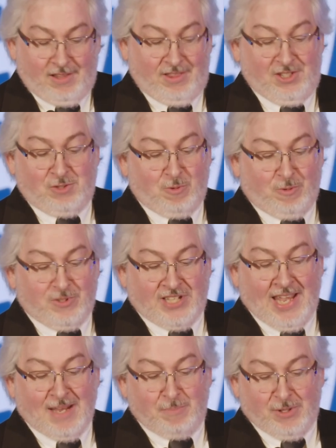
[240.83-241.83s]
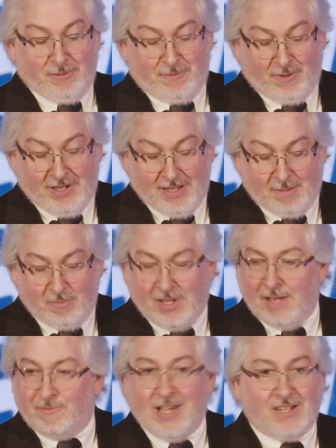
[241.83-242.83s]
This one was hand-built for him.
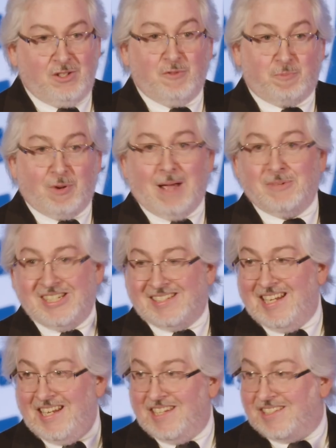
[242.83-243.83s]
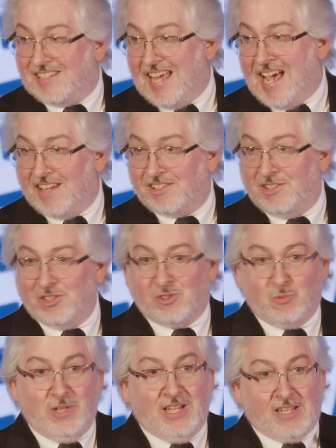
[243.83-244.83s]
In fact, you've probably seen his stats
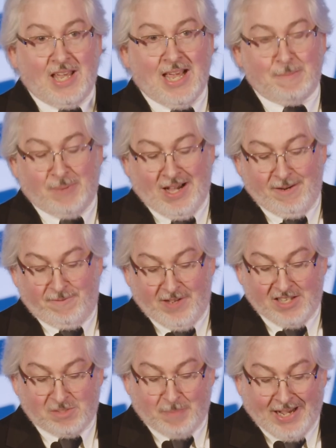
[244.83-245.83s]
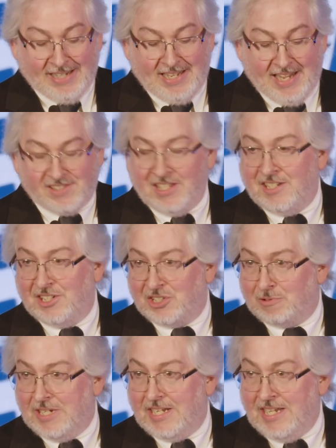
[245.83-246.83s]
this week at Podfest, Podcast
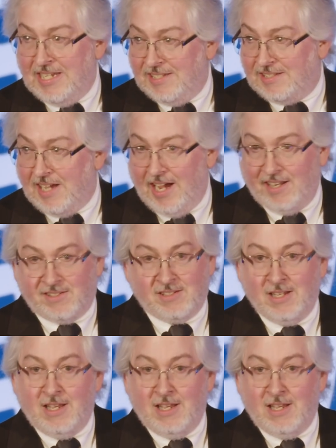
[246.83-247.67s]
Industry Insights.